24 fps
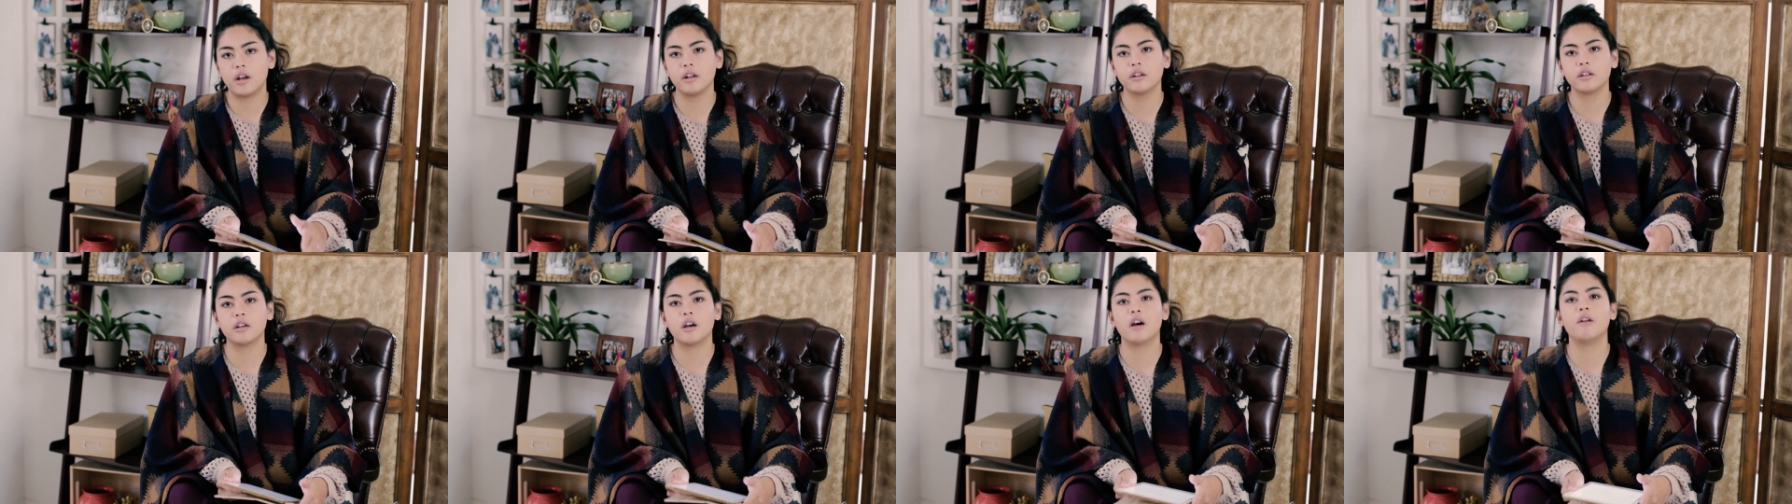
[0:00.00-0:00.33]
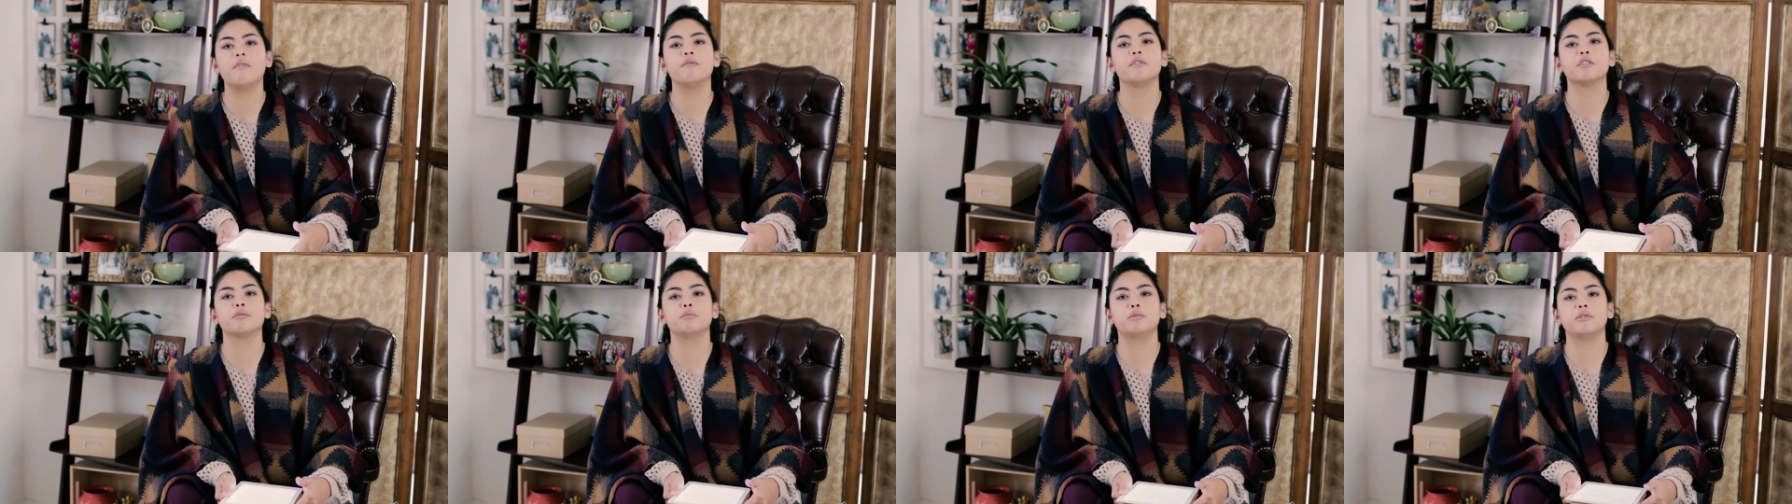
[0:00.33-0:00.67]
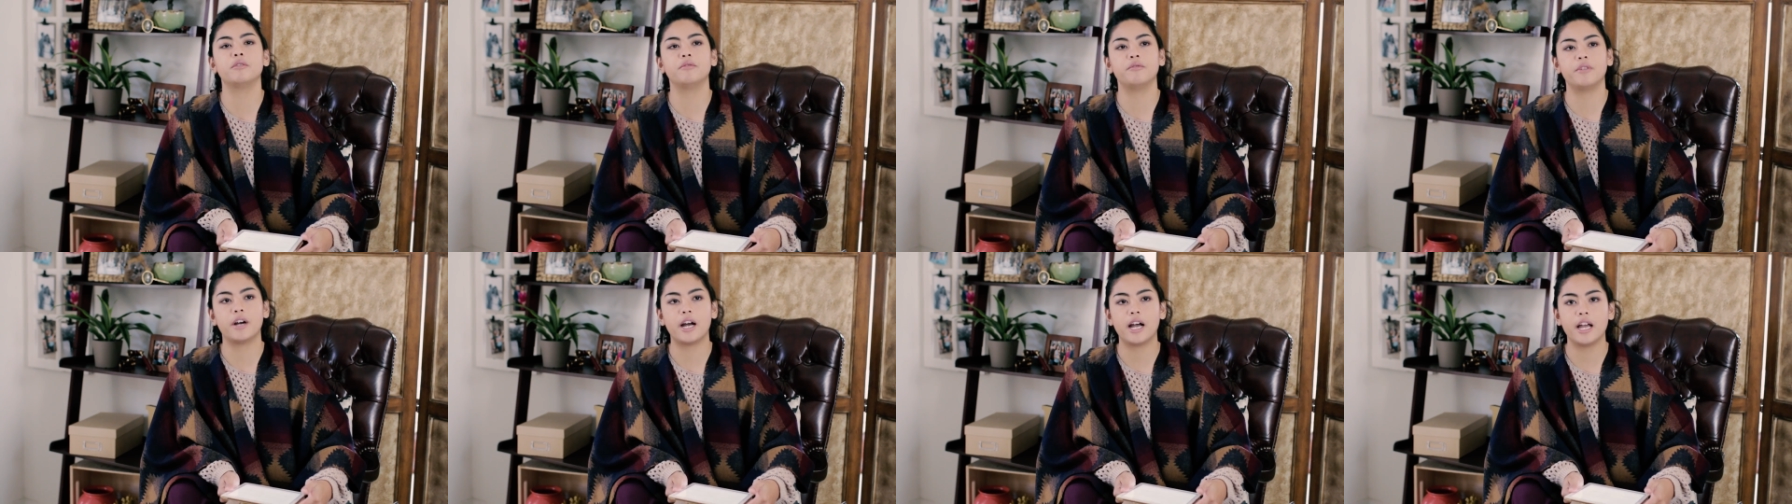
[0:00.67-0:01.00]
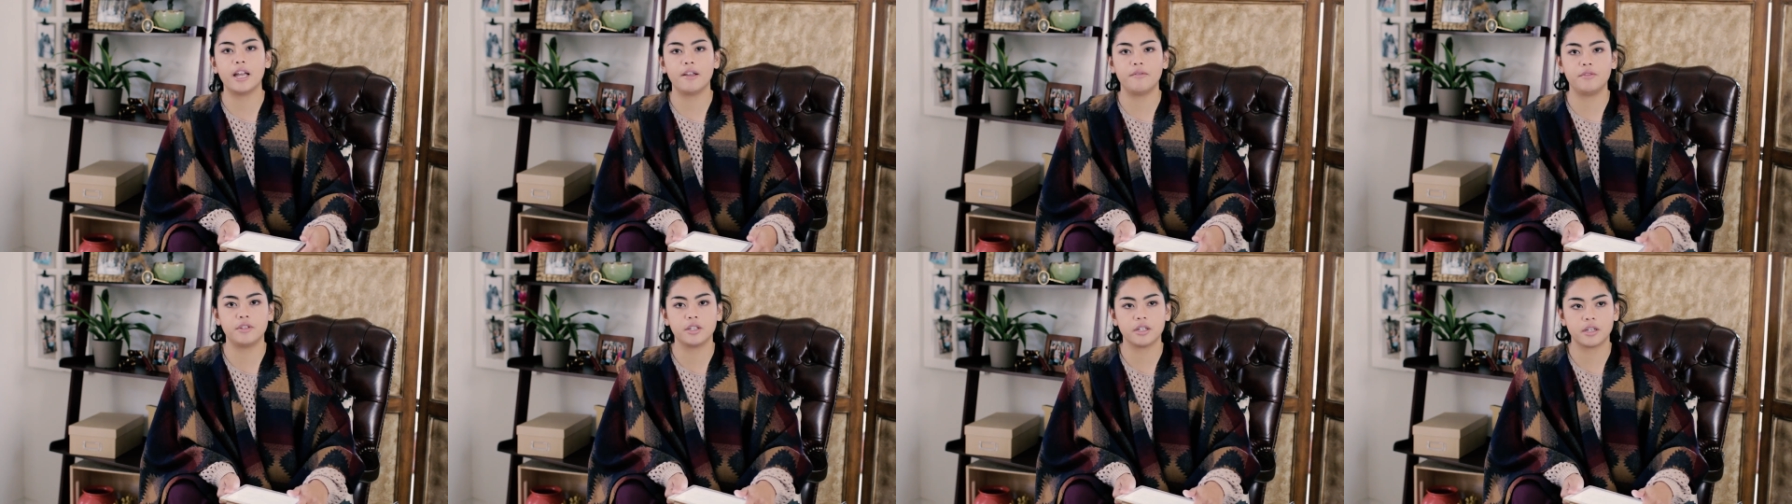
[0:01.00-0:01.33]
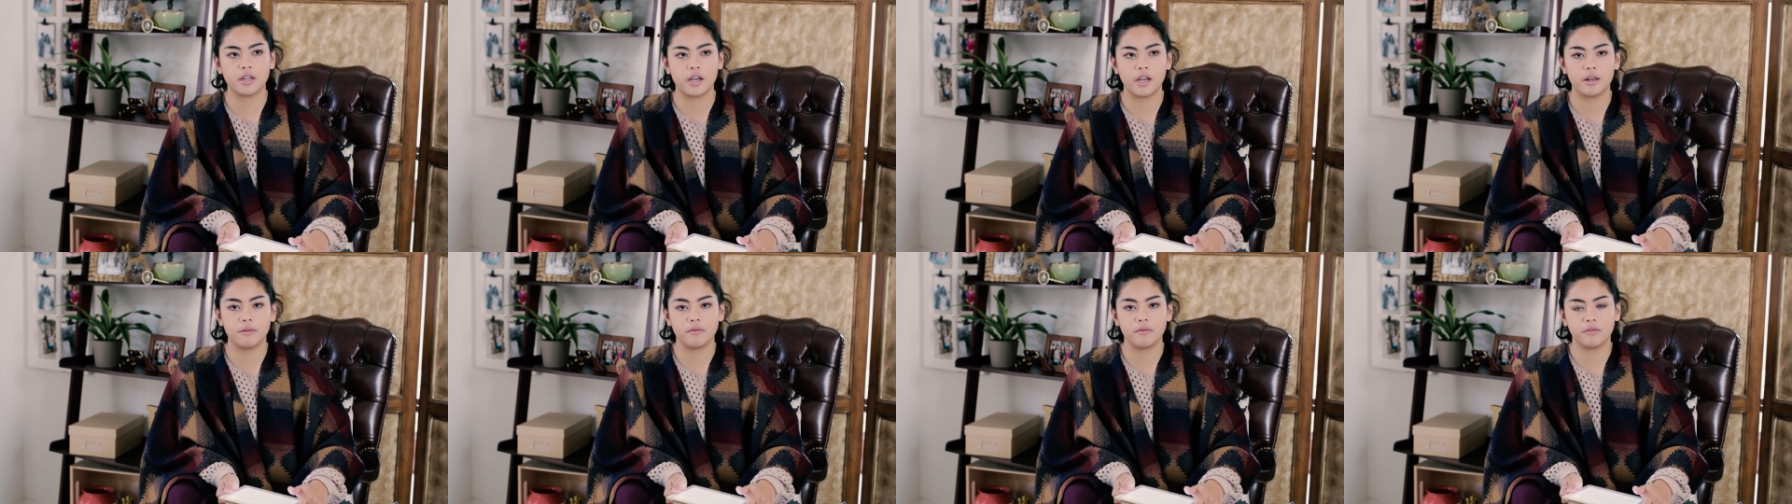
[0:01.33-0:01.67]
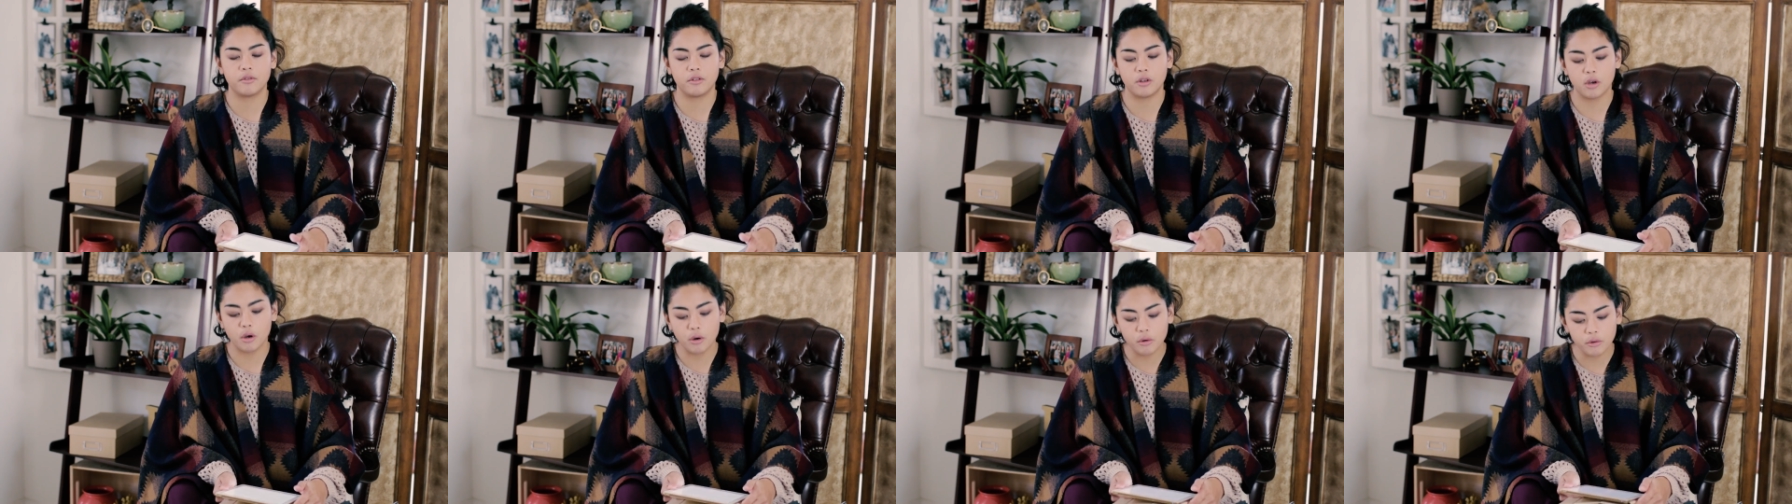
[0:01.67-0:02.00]
uncomfortable vibe to kind
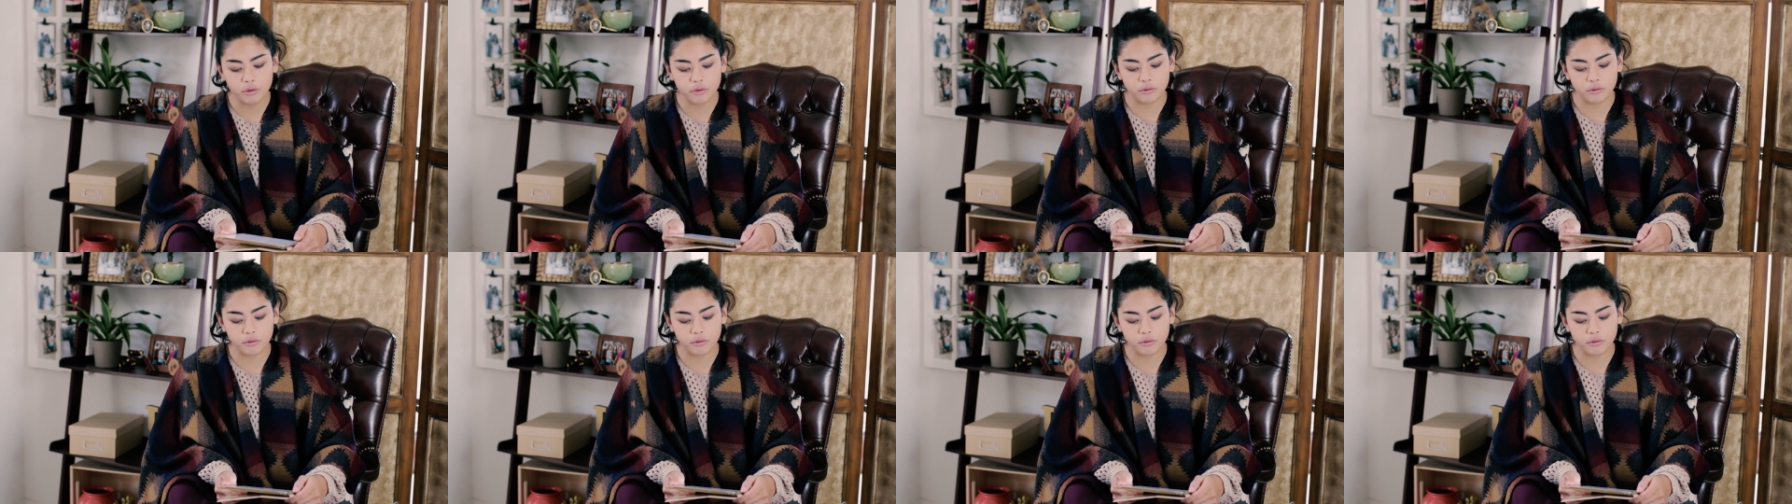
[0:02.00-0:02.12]
of go